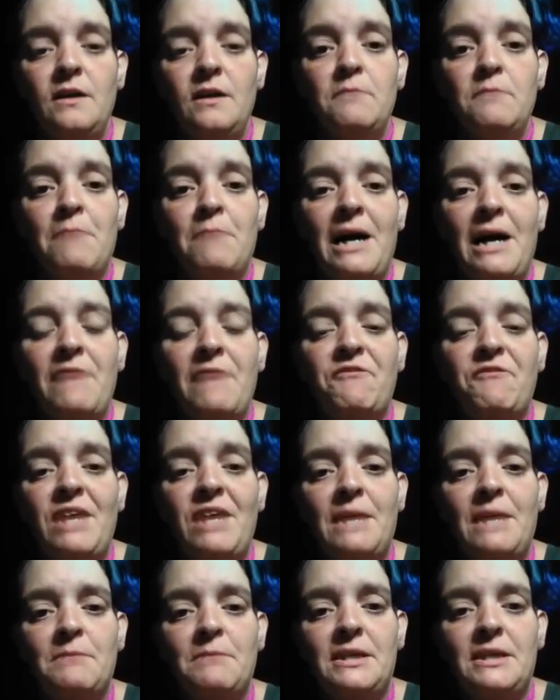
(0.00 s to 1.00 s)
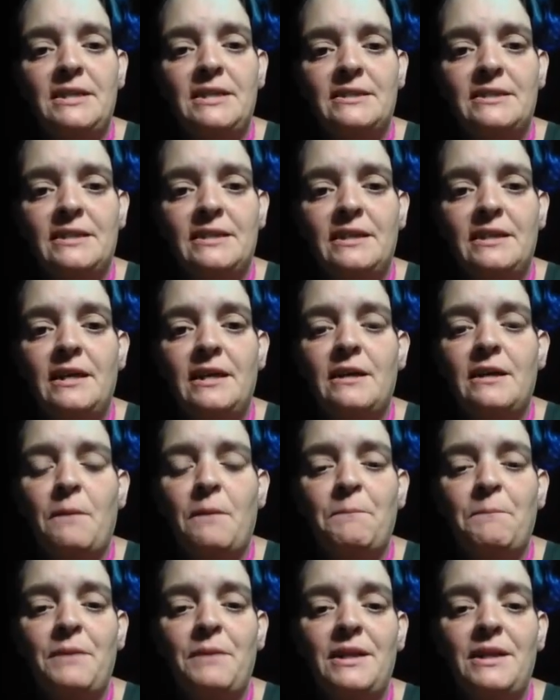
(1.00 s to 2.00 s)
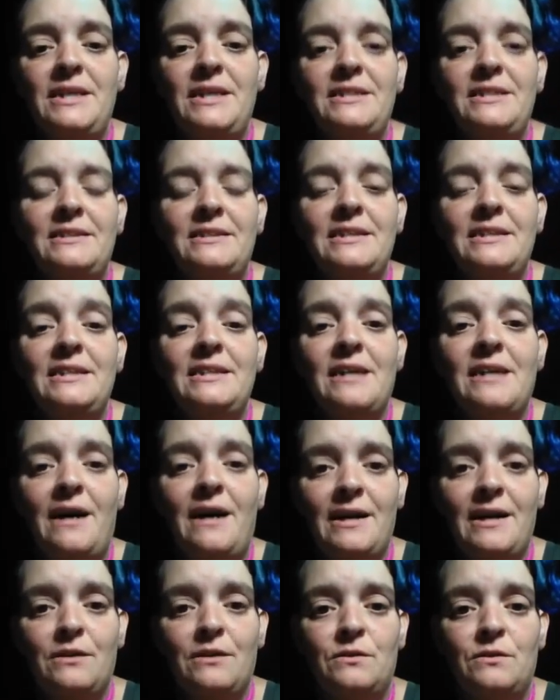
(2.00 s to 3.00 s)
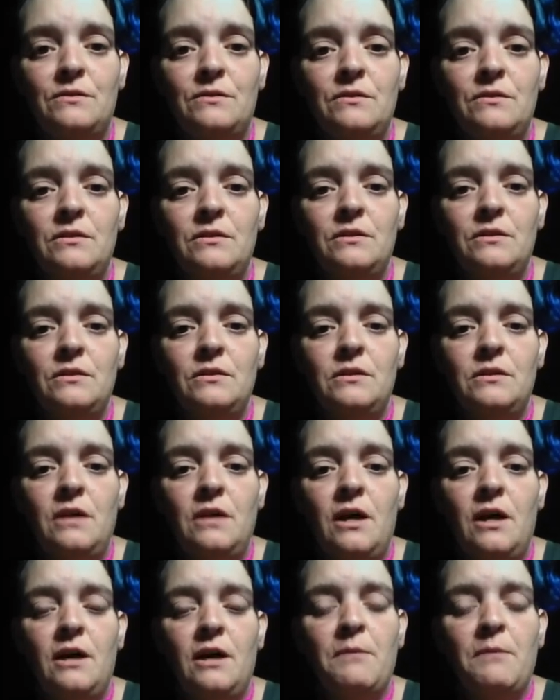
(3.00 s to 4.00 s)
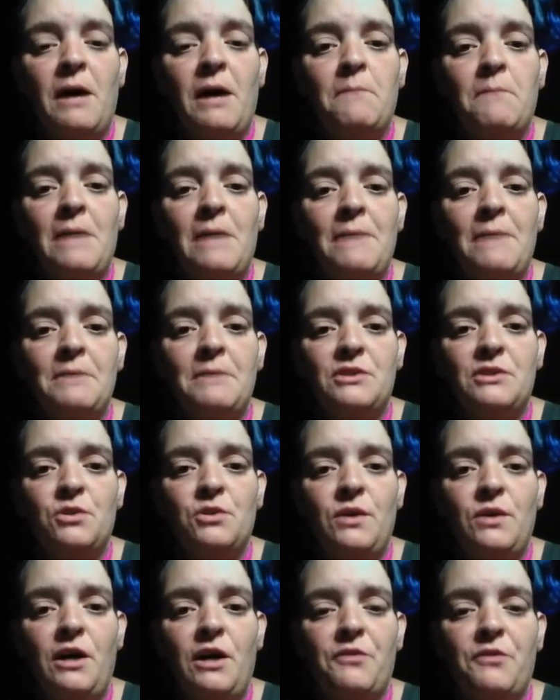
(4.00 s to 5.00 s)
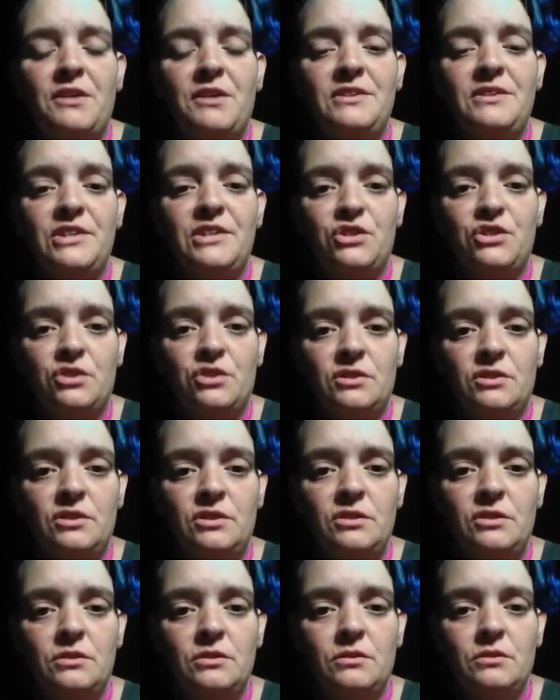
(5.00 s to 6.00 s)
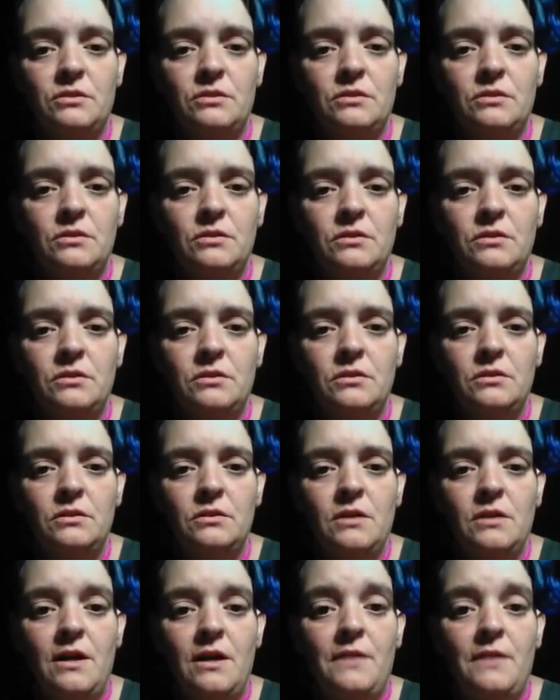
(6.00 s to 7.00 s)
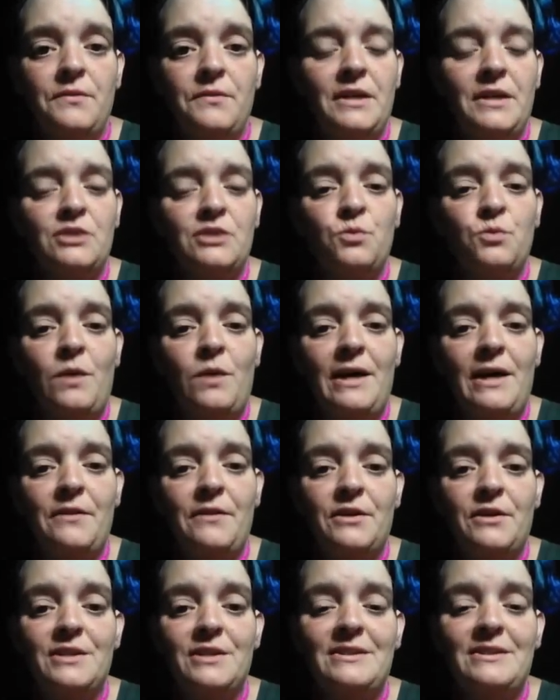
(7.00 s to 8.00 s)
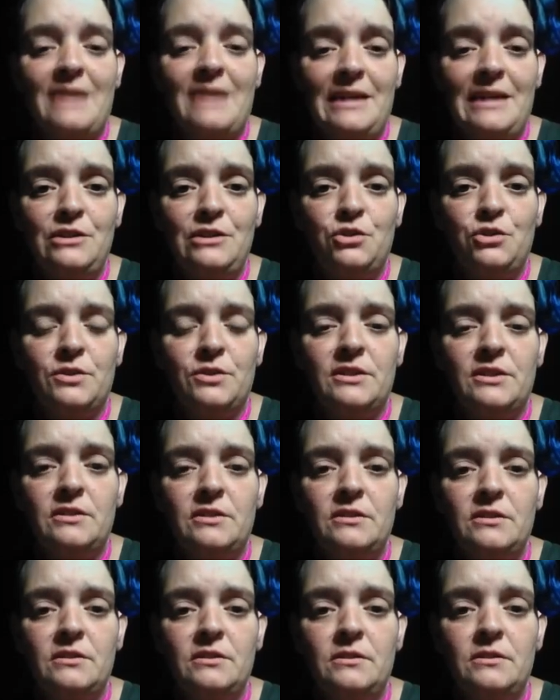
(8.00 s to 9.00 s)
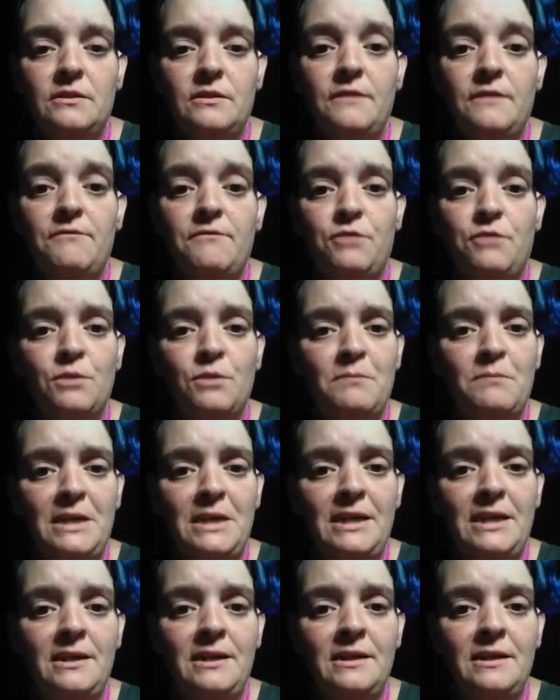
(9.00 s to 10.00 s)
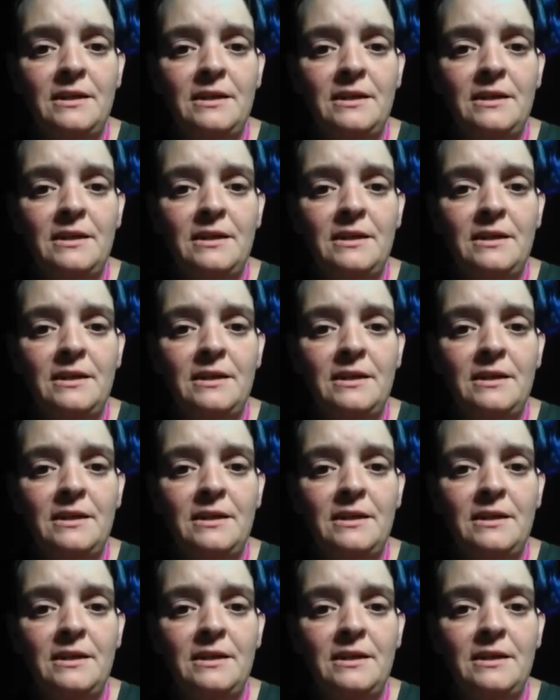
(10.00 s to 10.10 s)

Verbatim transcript: My family is in complete denial about my mental health conditions. That's why they're dangerous for me.